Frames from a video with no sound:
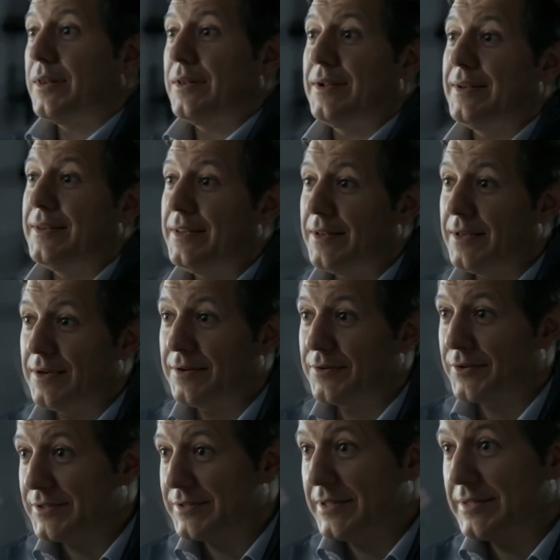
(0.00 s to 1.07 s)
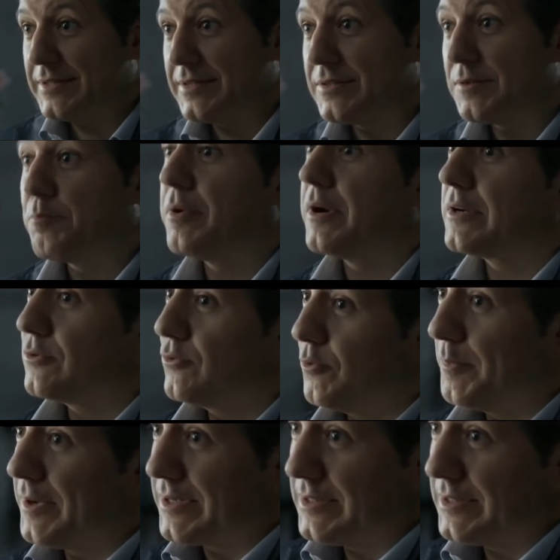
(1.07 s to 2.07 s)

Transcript: Well, Leela Residences is a part of